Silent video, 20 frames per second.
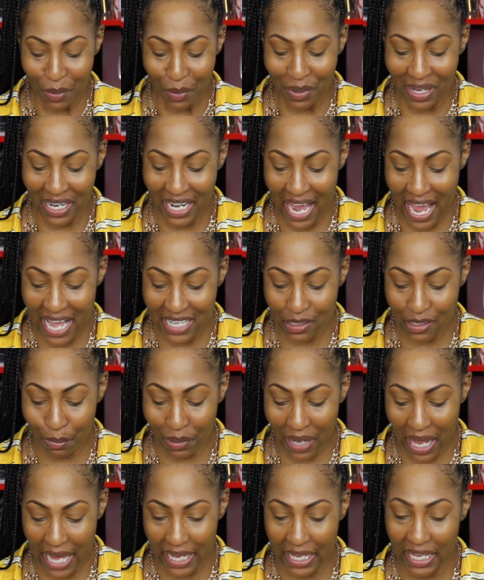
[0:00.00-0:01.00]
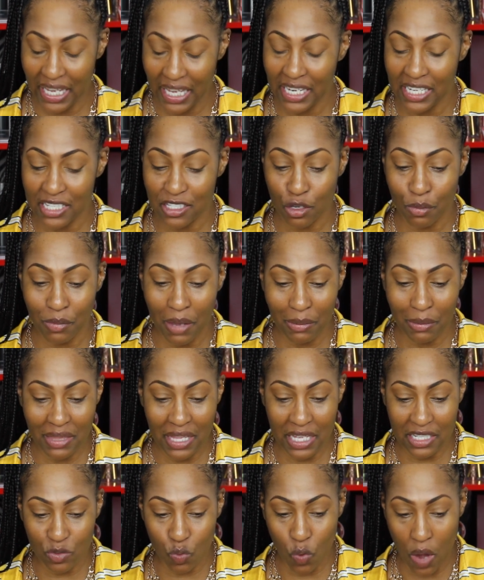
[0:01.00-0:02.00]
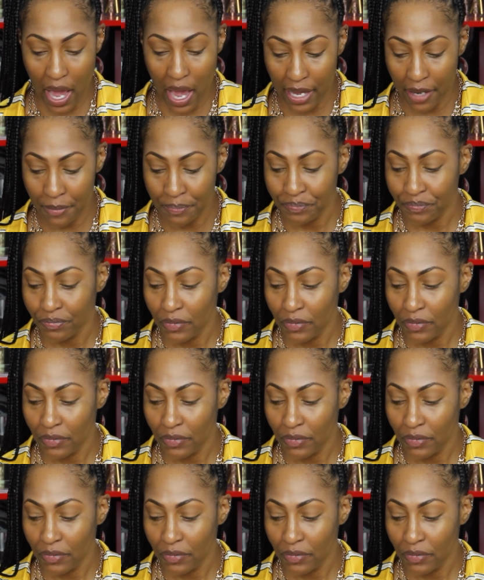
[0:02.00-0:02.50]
but it has a black in it so maybe that's why